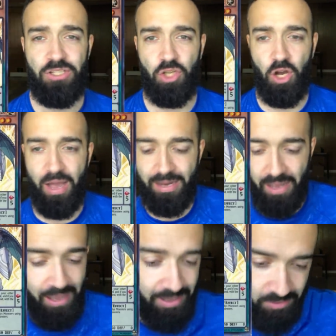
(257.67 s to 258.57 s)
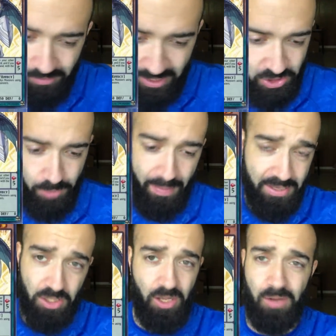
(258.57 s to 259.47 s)
So, uh, uh, Luster
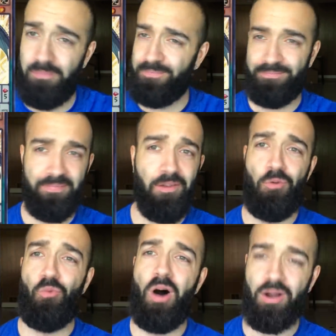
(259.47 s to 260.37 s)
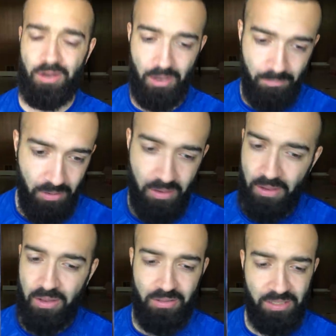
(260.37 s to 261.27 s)
Pendulum, welcome
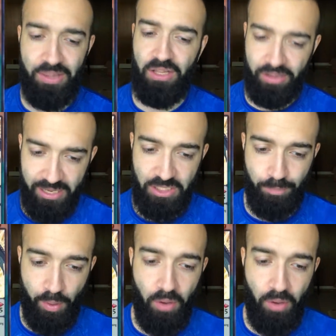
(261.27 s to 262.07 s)
to the list,